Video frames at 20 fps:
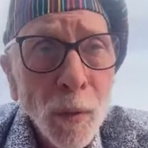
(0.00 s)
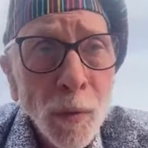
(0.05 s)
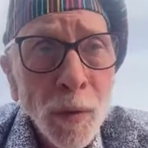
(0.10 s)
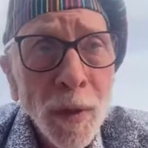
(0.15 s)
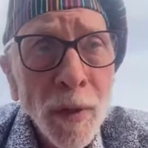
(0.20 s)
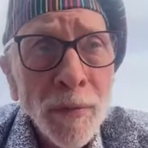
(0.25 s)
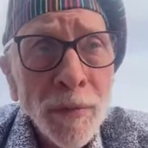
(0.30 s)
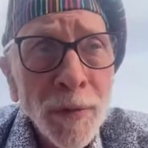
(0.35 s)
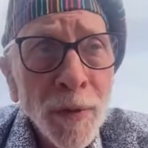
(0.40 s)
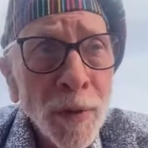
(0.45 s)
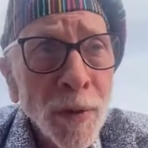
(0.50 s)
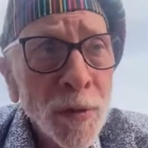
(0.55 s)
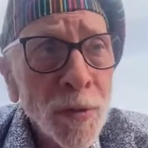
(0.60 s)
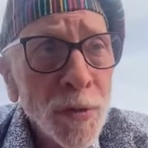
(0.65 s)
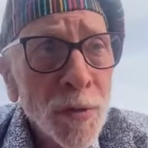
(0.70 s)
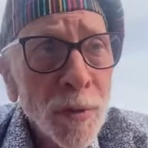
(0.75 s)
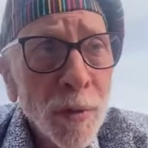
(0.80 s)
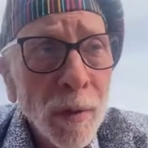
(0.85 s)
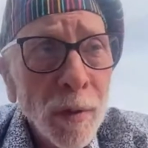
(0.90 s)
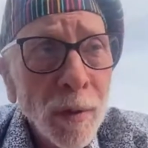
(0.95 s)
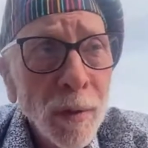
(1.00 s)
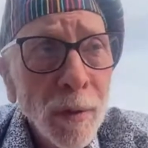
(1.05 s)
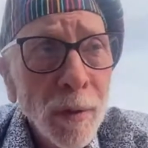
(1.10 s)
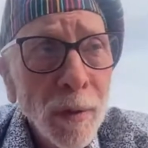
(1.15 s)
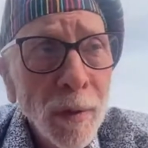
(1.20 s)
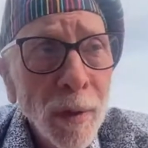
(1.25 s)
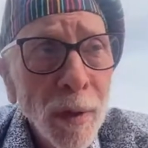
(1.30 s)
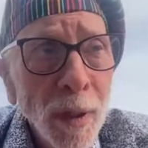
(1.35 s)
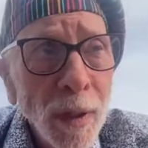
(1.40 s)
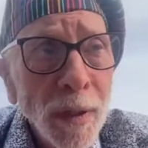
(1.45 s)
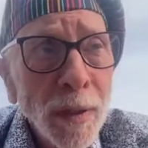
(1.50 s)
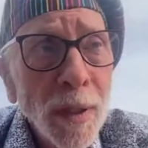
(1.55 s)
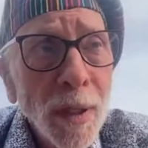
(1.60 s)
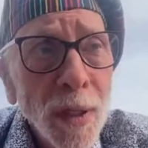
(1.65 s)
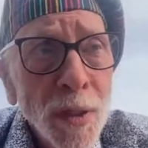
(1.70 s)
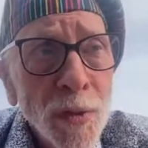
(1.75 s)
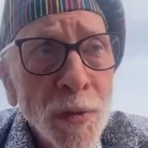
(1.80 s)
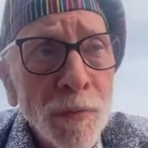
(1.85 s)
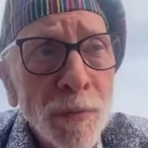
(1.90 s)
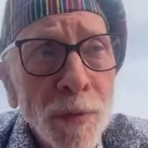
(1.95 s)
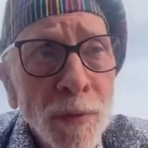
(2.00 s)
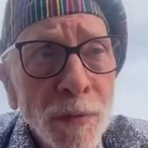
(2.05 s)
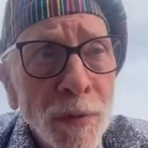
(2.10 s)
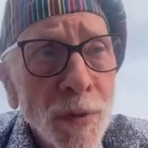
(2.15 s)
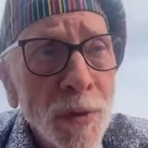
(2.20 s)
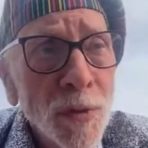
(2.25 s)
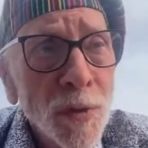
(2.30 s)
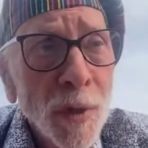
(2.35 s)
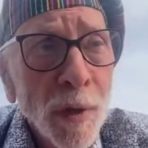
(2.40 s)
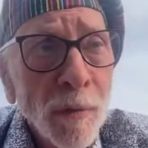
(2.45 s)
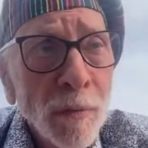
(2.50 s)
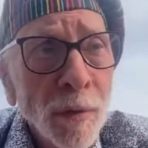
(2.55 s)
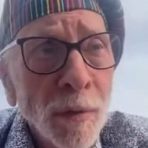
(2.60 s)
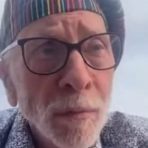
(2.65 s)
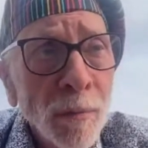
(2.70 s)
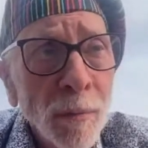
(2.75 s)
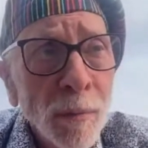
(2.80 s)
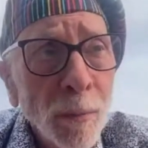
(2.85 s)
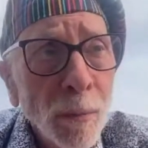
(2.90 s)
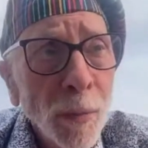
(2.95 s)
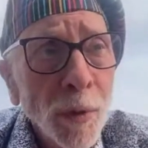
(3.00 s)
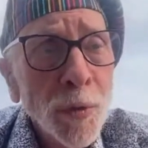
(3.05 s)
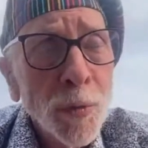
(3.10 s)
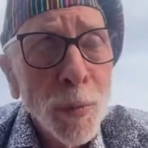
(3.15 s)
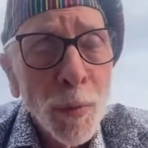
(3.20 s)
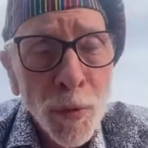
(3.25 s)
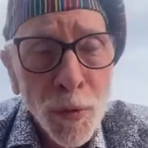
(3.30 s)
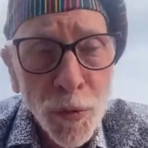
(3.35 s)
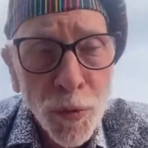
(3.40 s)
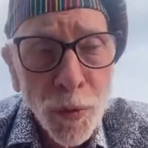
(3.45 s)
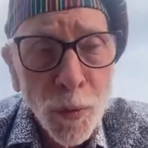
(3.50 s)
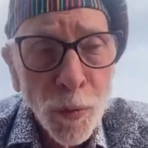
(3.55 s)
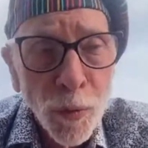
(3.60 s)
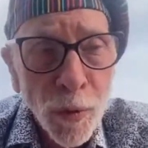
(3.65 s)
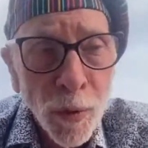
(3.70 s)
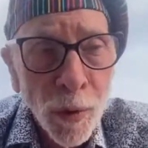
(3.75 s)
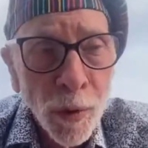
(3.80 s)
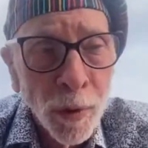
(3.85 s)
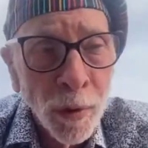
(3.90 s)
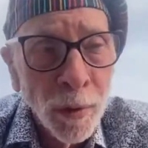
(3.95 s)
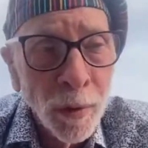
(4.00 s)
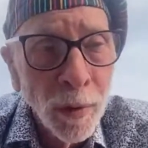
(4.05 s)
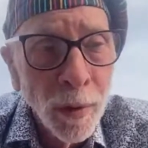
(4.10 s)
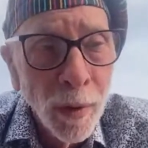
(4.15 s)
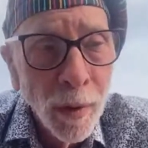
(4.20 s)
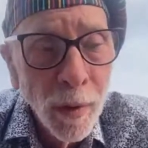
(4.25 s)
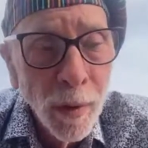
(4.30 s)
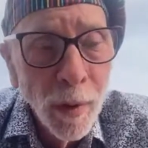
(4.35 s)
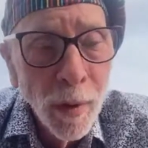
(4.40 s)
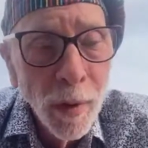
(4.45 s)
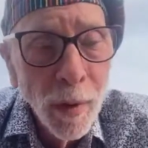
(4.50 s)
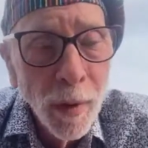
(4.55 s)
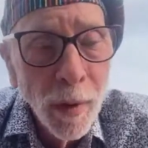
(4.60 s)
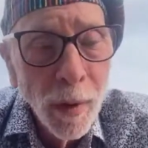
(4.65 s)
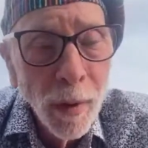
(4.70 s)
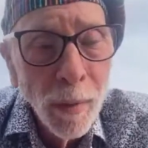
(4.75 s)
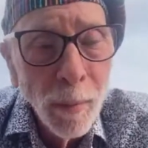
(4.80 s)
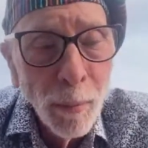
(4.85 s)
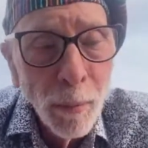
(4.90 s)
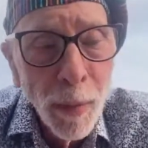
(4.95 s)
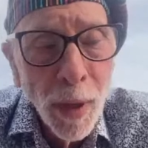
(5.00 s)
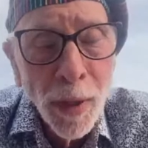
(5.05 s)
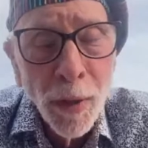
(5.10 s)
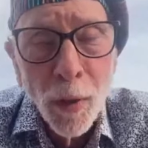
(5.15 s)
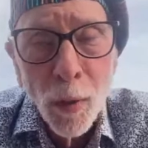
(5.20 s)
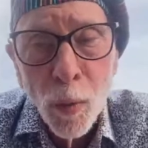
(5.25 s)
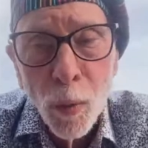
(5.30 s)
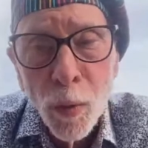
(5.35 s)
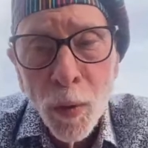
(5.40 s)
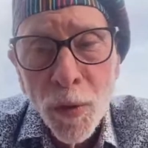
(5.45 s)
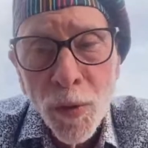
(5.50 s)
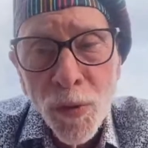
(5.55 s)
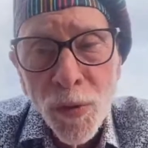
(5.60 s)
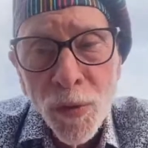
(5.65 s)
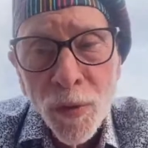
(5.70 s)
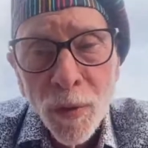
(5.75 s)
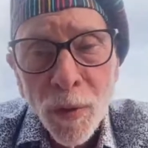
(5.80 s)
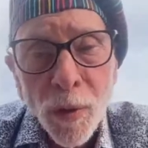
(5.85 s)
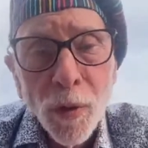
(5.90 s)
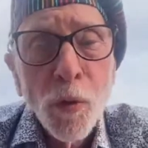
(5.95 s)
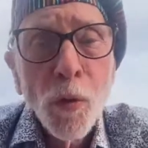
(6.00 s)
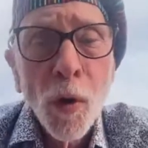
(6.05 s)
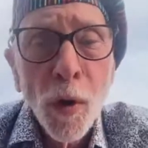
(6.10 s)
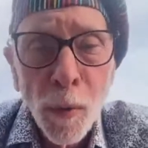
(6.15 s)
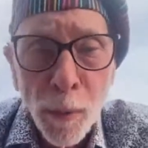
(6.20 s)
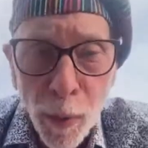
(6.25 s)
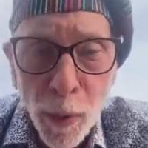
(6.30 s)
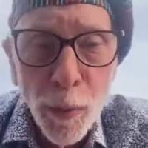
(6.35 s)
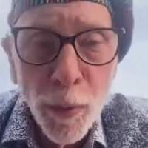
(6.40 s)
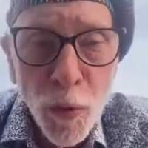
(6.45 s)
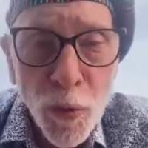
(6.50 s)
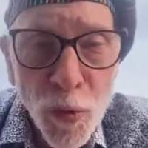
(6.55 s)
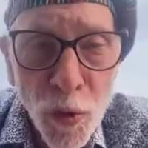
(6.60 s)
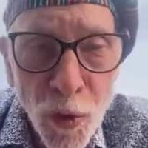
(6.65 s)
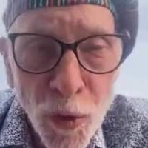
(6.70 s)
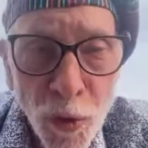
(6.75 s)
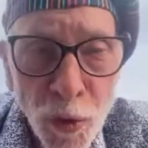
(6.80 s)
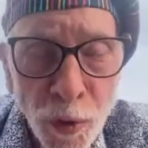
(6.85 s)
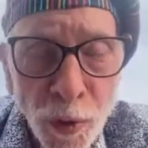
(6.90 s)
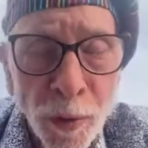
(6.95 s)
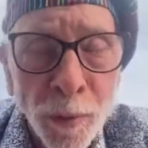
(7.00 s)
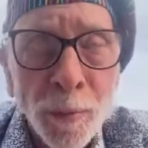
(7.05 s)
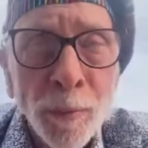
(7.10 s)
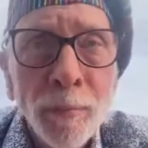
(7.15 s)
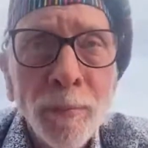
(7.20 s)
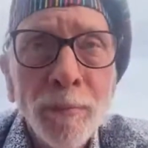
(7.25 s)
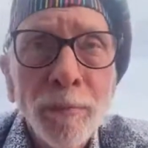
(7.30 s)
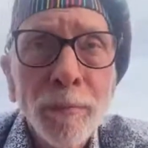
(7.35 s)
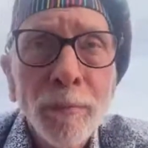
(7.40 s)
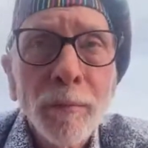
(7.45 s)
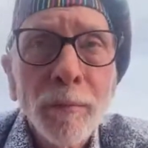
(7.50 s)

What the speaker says: who left us at the age of 57, much, much too young. Michael was an incredible musician